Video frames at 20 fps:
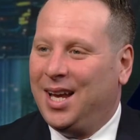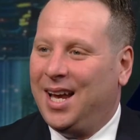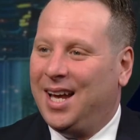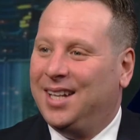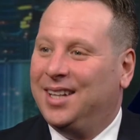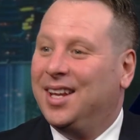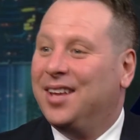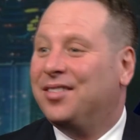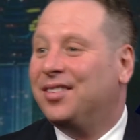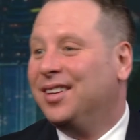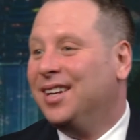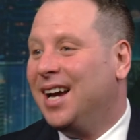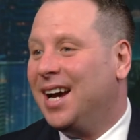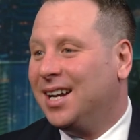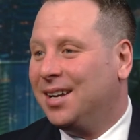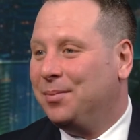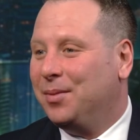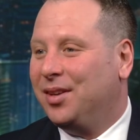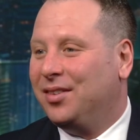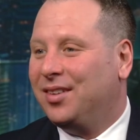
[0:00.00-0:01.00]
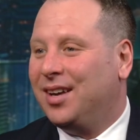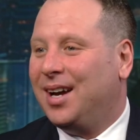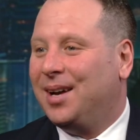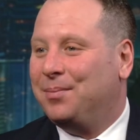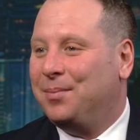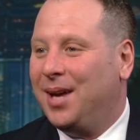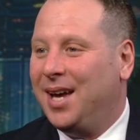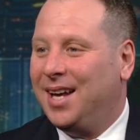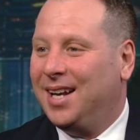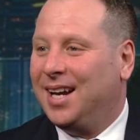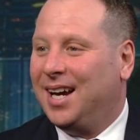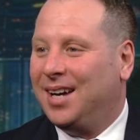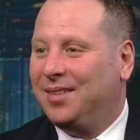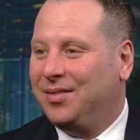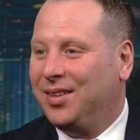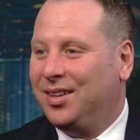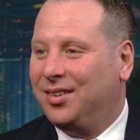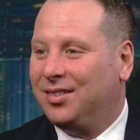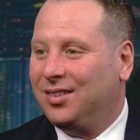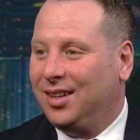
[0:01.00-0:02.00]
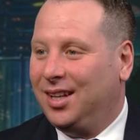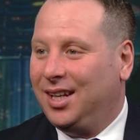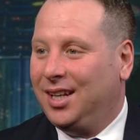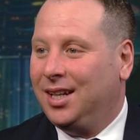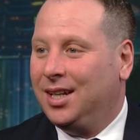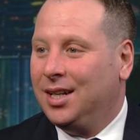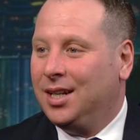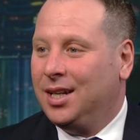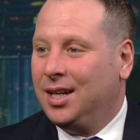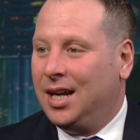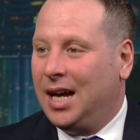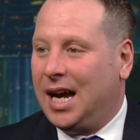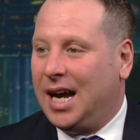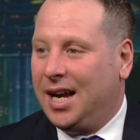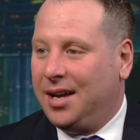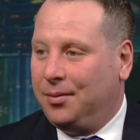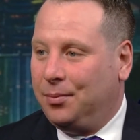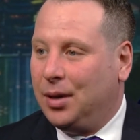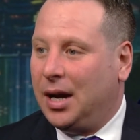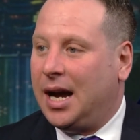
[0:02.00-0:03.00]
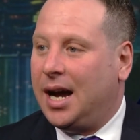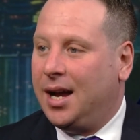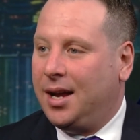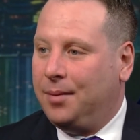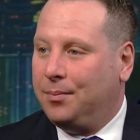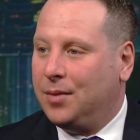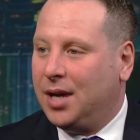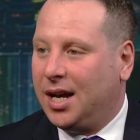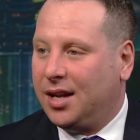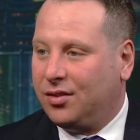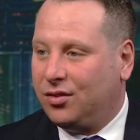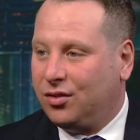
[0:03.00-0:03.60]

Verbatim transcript: and this anonymous op-ed, obviously, I I am not